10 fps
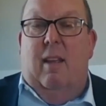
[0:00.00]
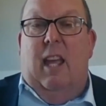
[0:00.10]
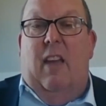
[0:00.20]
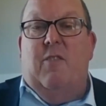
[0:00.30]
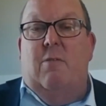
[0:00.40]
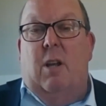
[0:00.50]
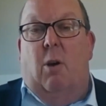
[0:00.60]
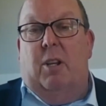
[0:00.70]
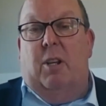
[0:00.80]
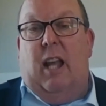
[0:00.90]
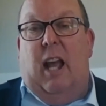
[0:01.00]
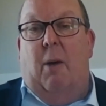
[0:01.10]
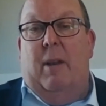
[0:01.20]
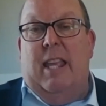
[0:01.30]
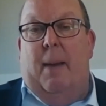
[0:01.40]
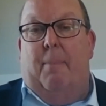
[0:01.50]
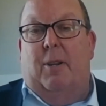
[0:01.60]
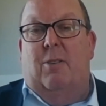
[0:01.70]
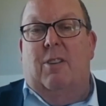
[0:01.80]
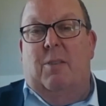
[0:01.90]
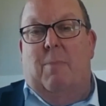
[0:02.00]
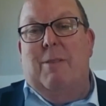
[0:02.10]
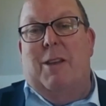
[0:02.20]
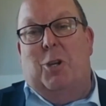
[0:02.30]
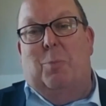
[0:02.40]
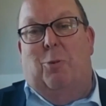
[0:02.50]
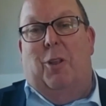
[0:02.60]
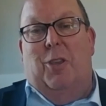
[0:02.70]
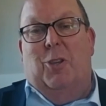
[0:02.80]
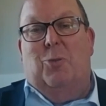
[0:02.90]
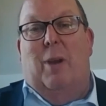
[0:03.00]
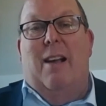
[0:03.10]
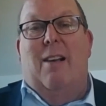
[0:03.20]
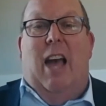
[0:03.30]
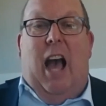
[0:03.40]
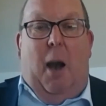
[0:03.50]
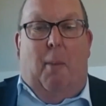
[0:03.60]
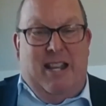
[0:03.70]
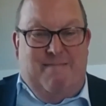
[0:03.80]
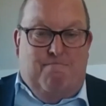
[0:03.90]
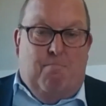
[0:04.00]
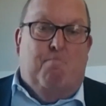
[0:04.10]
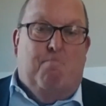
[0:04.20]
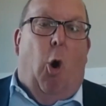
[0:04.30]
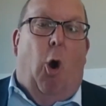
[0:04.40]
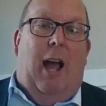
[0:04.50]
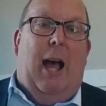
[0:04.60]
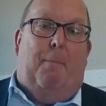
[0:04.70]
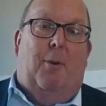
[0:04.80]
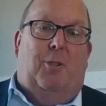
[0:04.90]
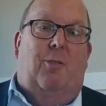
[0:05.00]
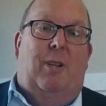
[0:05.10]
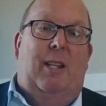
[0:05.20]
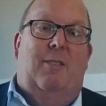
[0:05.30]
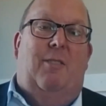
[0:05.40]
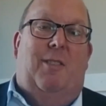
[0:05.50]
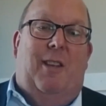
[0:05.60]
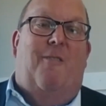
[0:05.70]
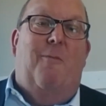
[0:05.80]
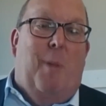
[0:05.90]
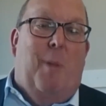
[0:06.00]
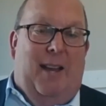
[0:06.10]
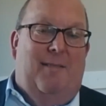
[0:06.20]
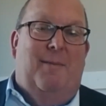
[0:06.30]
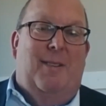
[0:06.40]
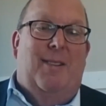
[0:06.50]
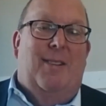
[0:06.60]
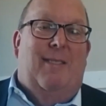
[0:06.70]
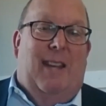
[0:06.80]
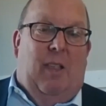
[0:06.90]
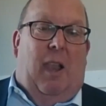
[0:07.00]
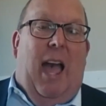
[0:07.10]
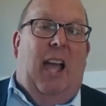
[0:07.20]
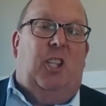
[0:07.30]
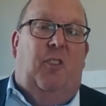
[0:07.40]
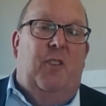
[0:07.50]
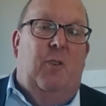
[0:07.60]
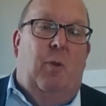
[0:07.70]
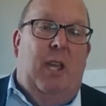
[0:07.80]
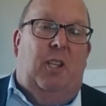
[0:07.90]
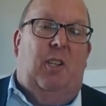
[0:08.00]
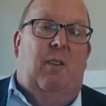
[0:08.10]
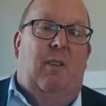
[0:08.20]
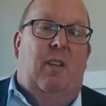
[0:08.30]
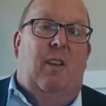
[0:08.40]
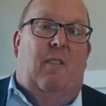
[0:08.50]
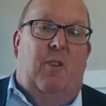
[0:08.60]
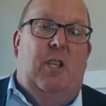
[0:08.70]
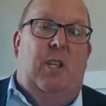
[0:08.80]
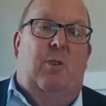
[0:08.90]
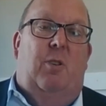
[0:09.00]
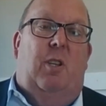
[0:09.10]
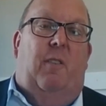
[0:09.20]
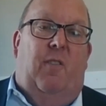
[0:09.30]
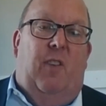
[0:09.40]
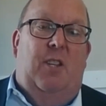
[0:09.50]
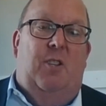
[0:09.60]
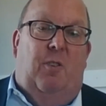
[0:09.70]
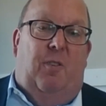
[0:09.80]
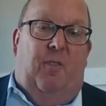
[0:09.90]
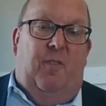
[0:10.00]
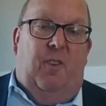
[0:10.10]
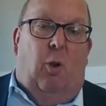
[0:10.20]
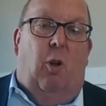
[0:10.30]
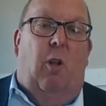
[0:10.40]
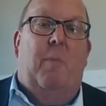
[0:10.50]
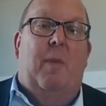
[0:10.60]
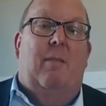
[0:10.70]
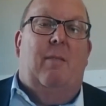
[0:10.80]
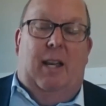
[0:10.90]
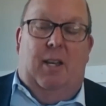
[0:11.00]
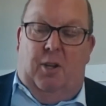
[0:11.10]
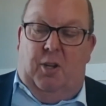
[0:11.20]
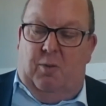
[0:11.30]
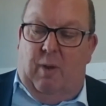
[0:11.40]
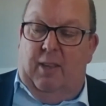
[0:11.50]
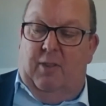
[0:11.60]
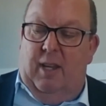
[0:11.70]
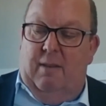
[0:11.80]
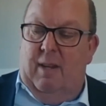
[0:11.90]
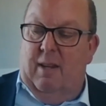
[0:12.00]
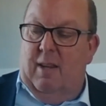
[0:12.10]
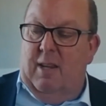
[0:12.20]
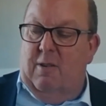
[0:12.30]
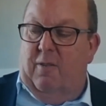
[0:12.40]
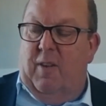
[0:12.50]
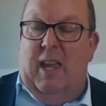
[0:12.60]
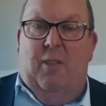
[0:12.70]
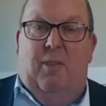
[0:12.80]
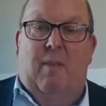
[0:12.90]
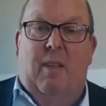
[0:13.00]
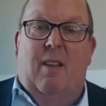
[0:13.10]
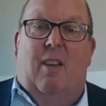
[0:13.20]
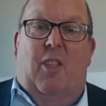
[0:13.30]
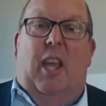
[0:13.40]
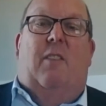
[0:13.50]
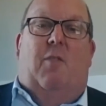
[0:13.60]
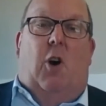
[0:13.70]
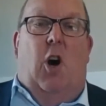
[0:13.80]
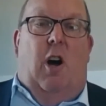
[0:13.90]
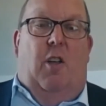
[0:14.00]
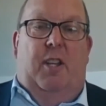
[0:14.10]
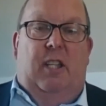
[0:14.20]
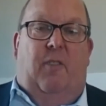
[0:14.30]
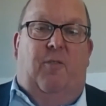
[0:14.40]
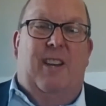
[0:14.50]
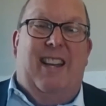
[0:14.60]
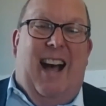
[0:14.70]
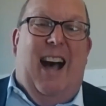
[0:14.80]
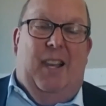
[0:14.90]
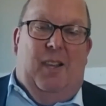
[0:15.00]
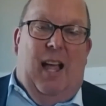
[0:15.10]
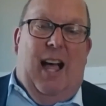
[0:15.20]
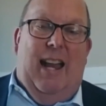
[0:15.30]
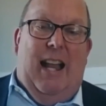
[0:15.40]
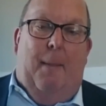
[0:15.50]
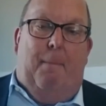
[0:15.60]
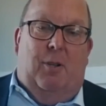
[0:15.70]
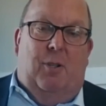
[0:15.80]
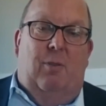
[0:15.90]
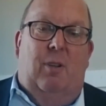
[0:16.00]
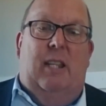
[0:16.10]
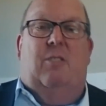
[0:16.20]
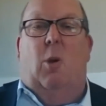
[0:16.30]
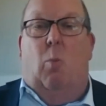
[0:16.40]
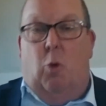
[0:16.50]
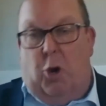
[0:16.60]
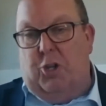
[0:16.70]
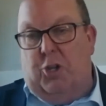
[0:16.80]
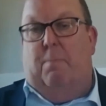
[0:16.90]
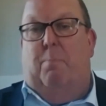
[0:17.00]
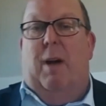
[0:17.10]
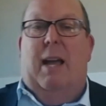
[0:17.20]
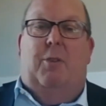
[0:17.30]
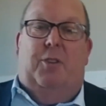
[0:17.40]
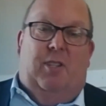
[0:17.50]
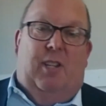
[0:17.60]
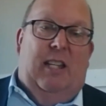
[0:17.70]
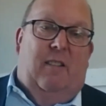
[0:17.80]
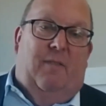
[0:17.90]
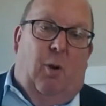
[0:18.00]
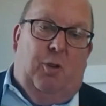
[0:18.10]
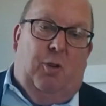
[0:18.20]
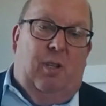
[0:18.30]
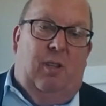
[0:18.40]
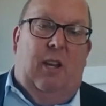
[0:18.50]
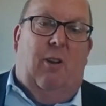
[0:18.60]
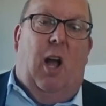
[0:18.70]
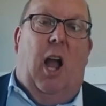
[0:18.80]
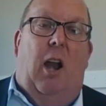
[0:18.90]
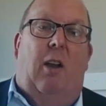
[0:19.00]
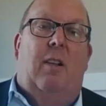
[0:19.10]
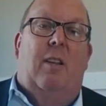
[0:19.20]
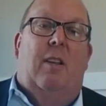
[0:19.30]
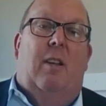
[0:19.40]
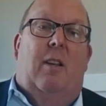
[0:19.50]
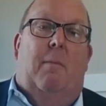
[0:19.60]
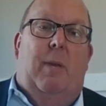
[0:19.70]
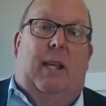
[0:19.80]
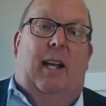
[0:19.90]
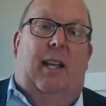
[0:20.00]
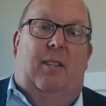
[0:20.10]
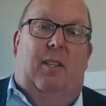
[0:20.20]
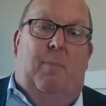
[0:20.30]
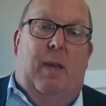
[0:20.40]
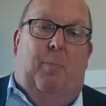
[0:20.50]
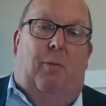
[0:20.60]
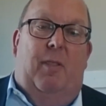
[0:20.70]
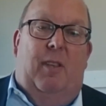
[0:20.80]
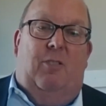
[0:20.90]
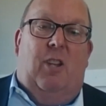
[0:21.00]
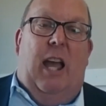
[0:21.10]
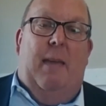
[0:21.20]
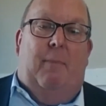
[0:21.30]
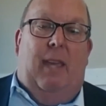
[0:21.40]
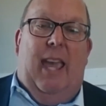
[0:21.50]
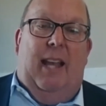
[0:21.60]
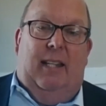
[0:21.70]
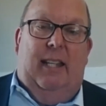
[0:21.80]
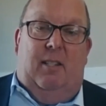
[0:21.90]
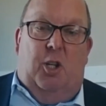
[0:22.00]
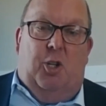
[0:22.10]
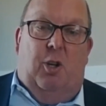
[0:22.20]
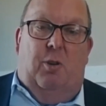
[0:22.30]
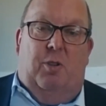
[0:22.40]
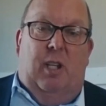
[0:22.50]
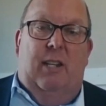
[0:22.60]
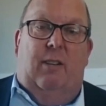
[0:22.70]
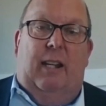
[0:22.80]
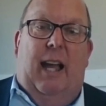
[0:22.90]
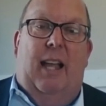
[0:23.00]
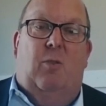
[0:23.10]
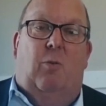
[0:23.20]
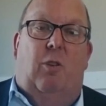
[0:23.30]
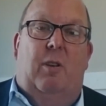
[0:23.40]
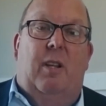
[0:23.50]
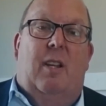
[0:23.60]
Have you noticed how many opportunities, maybe I should put it this way, how many more opportunities there have been in the last few weeks for you to feed your soul and to strengthen your faith? Think of all the different online opportunities, worship, Bible study, devotions there are because people in this time can't get to church to hear God's word,